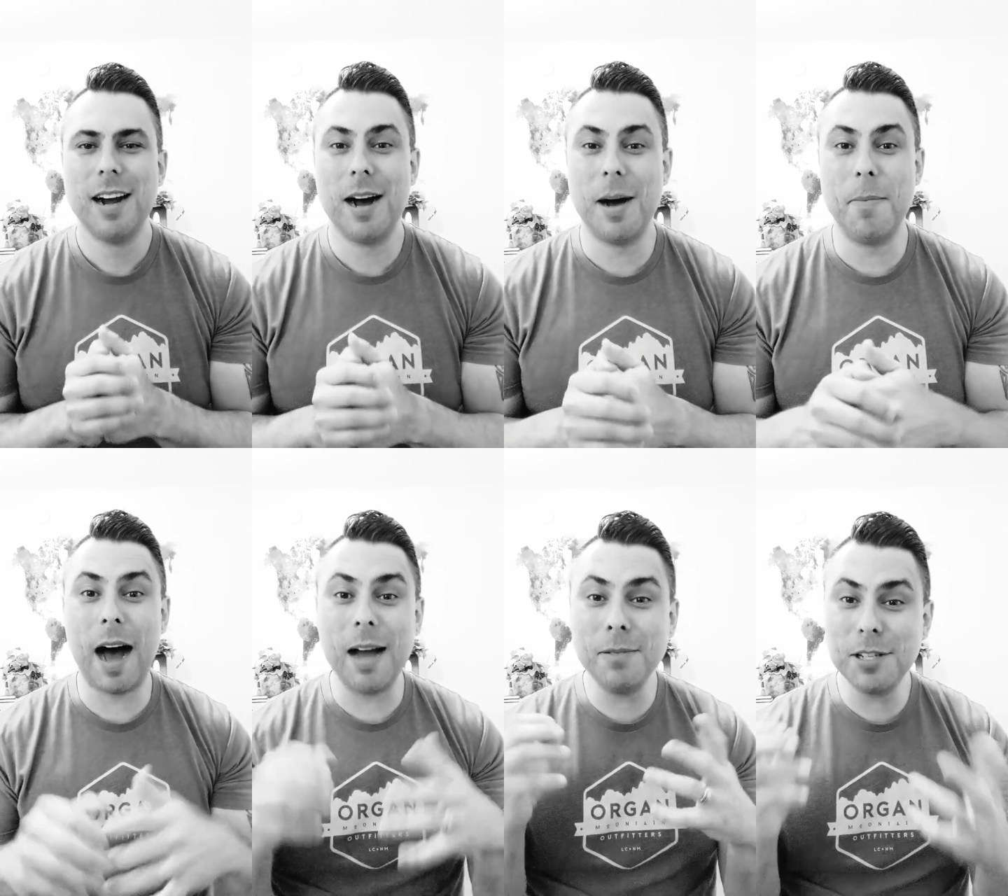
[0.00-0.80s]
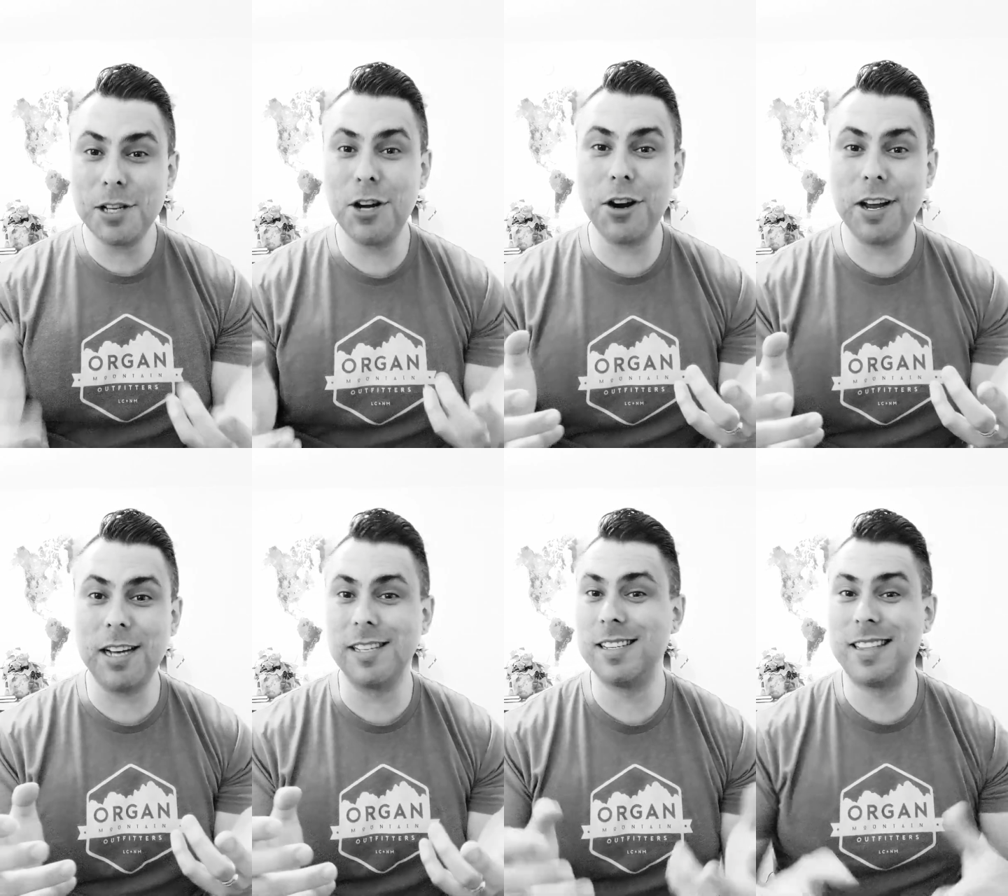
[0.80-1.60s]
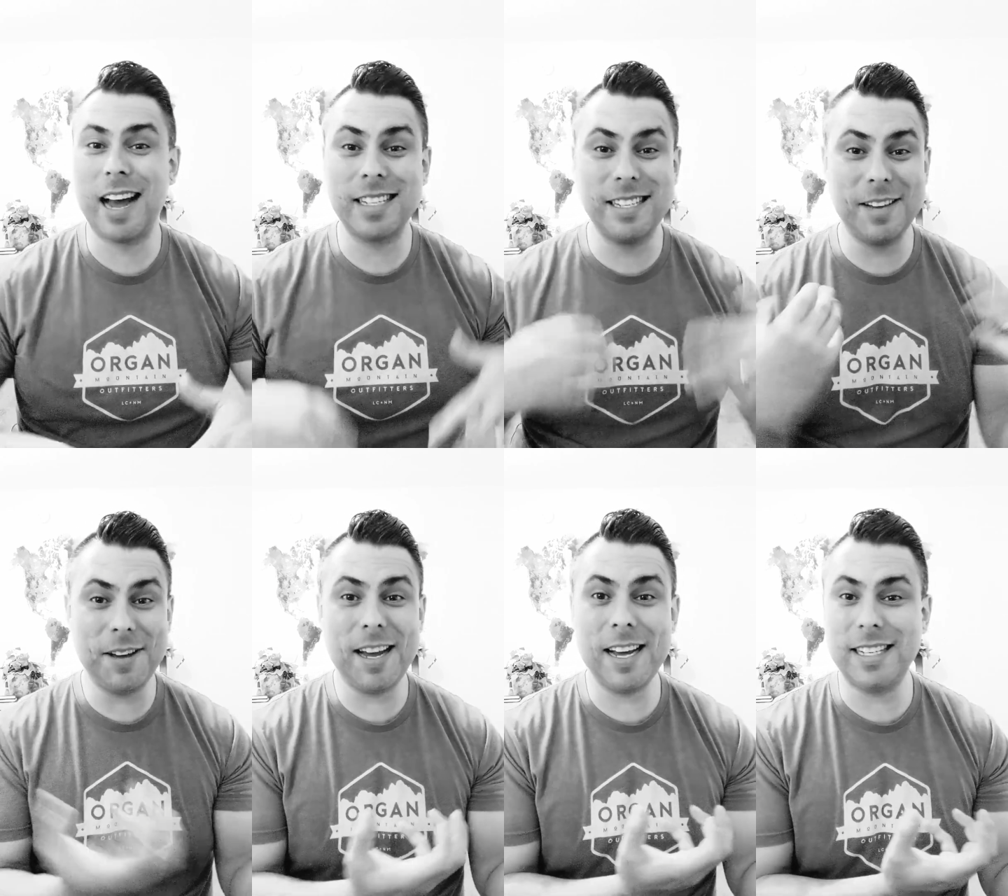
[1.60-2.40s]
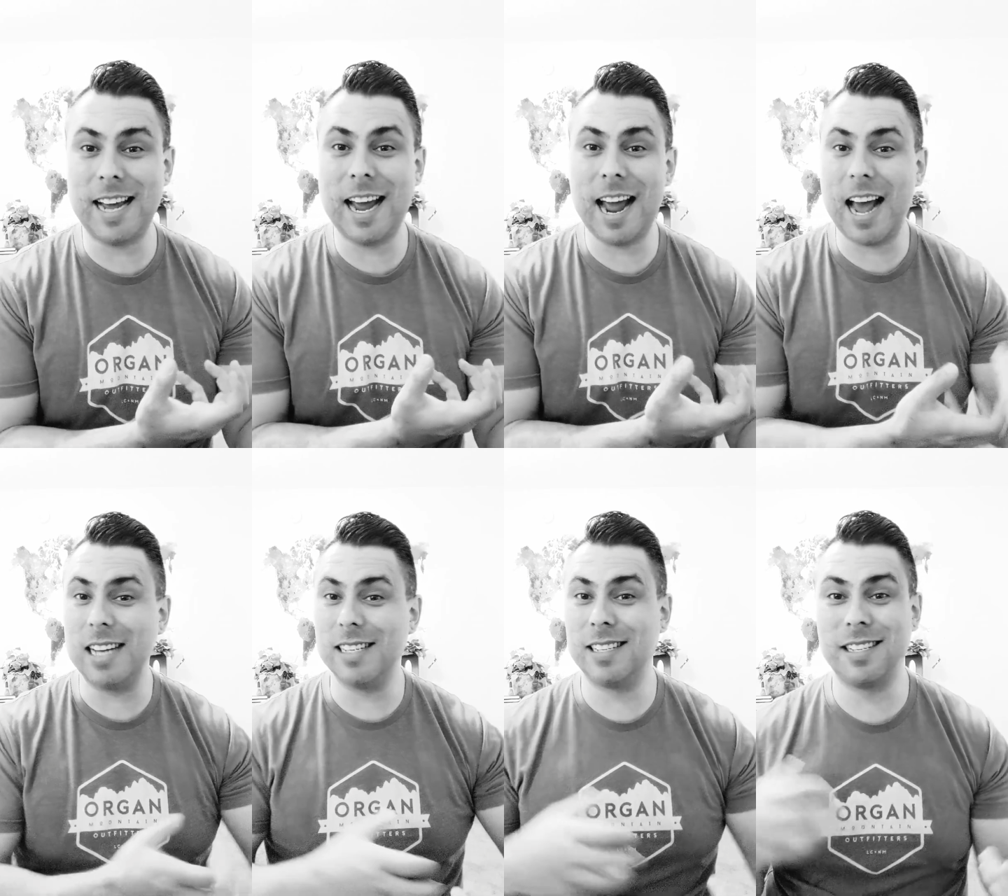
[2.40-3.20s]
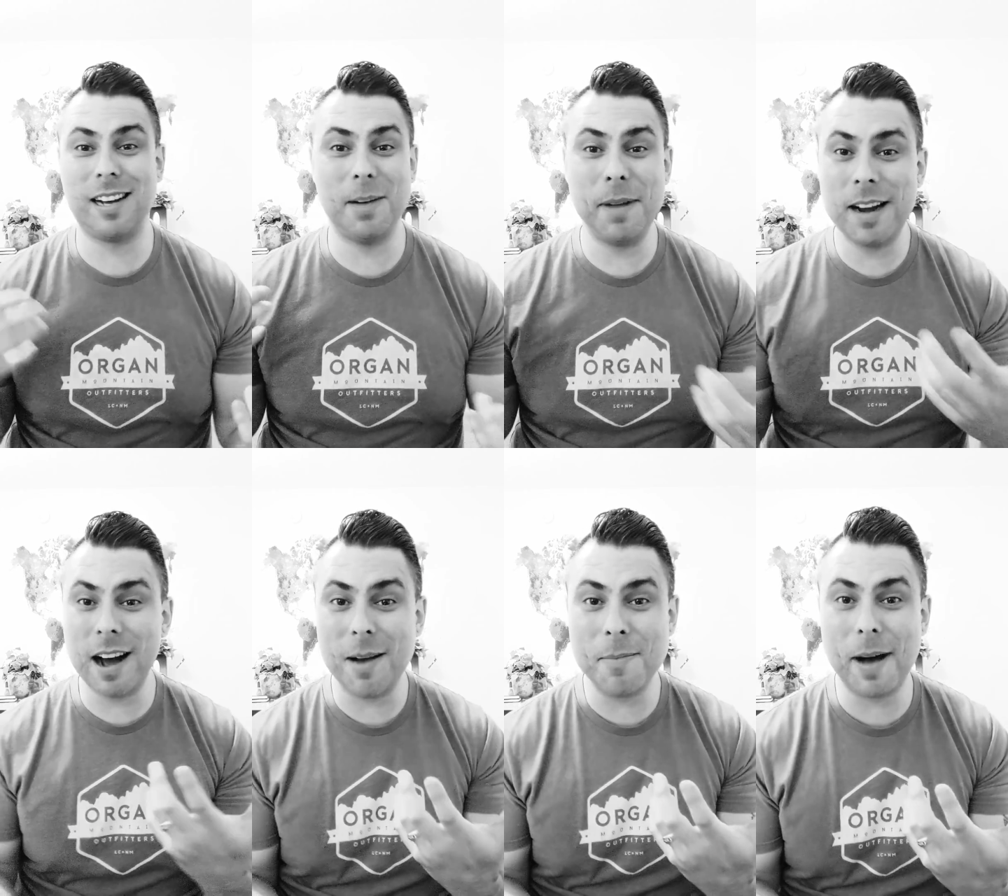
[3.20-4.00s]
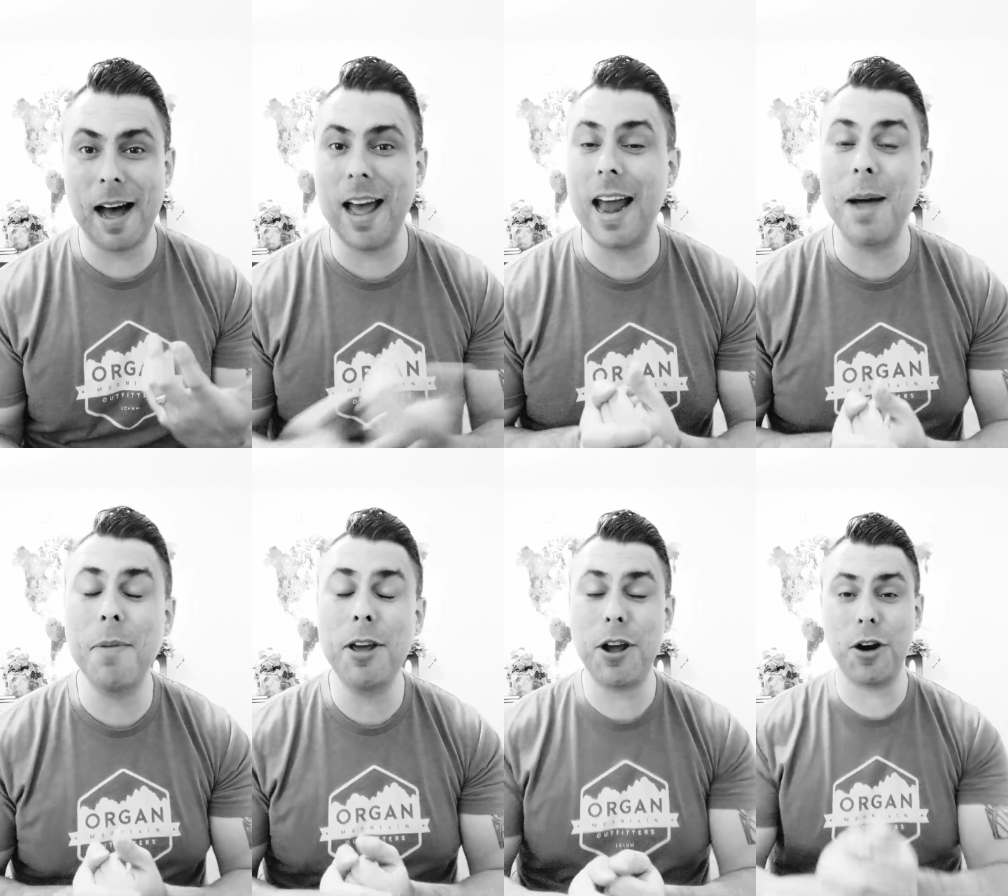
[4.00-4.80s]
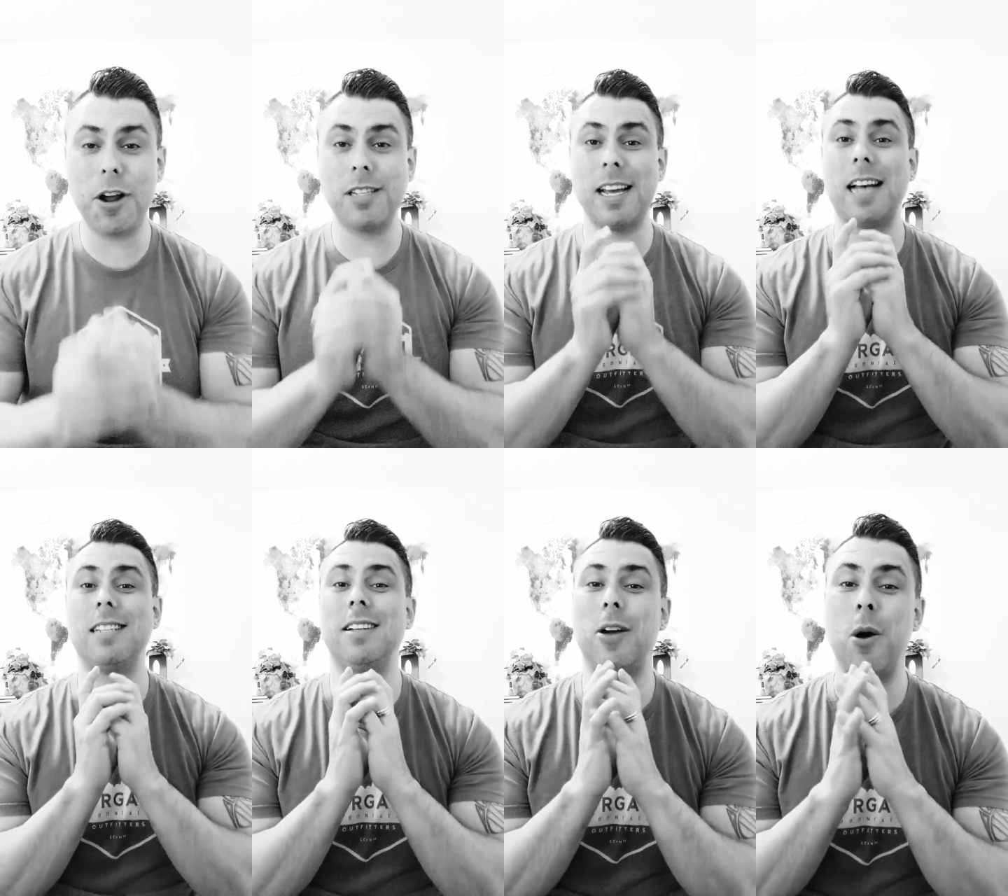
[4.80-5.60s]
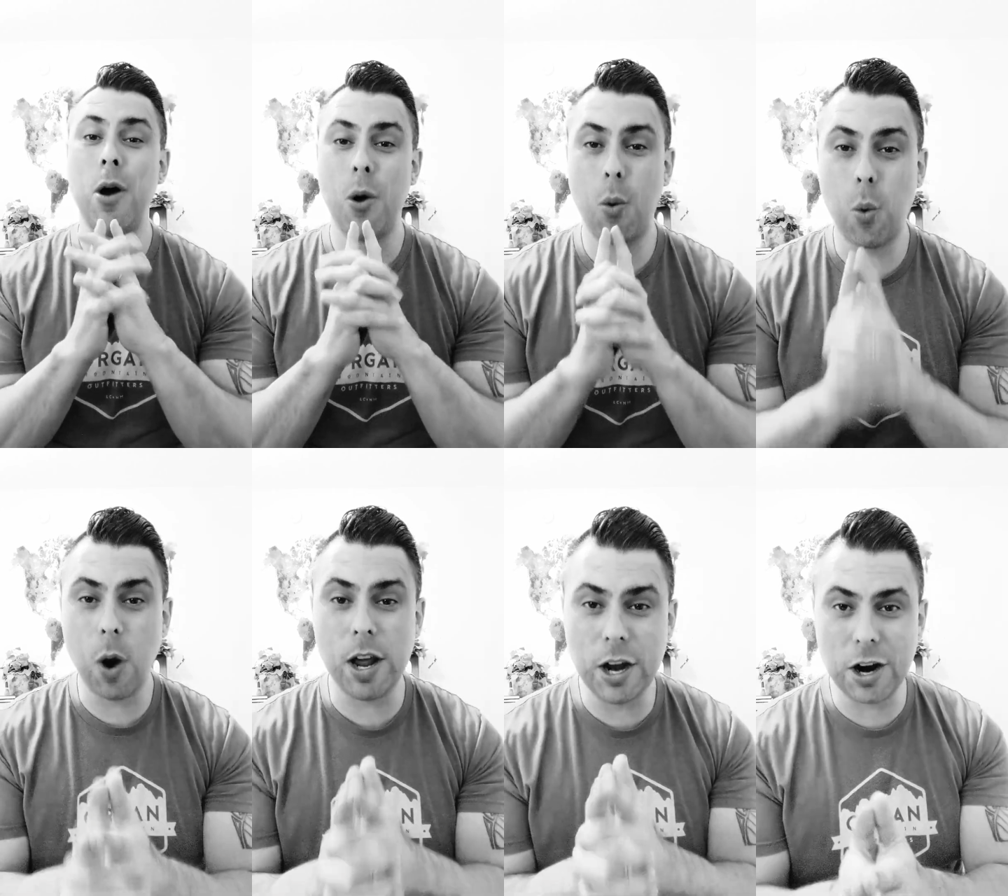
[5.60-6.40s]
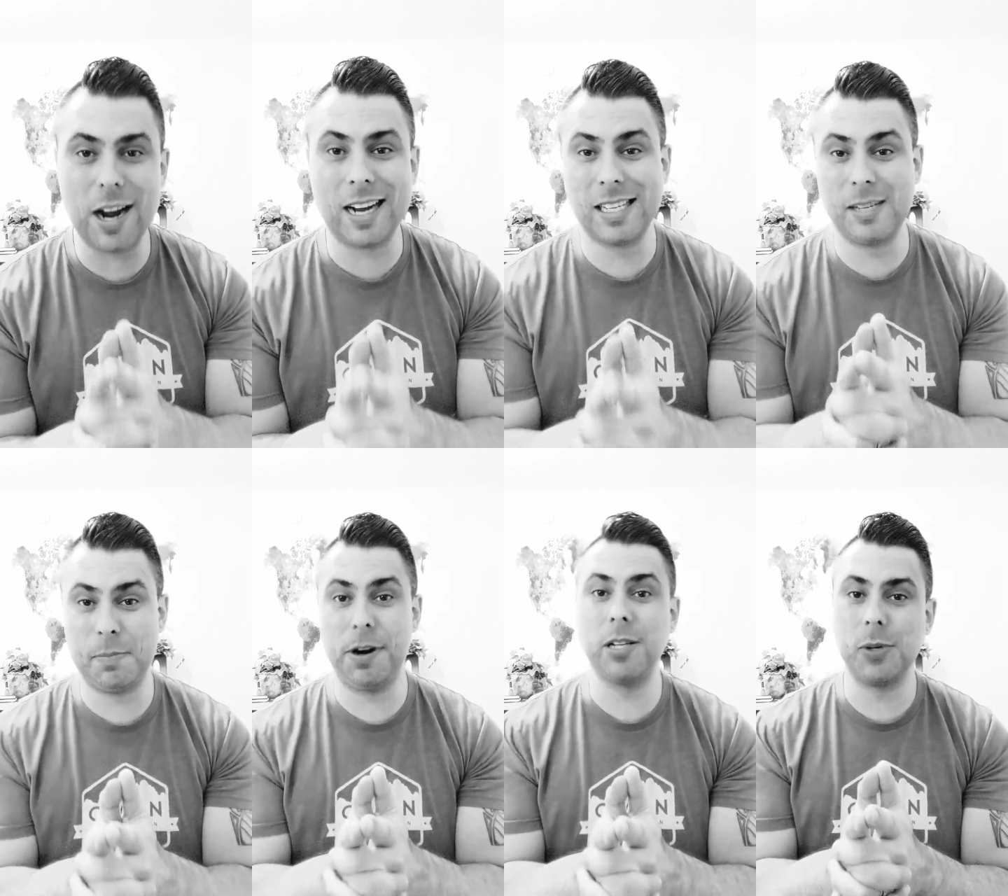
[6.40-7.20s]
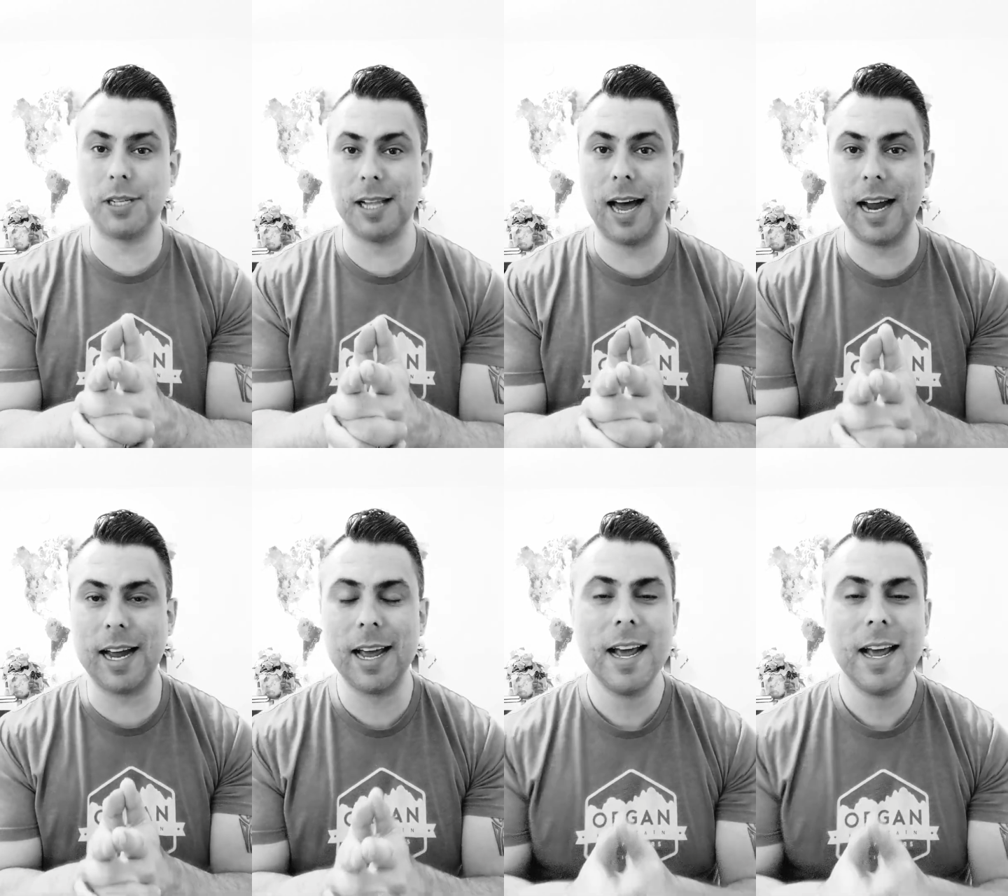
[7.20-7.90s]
But I'm just curious, Thanksgiving Day has come and gone by, and I'm curious as to what your experience was like.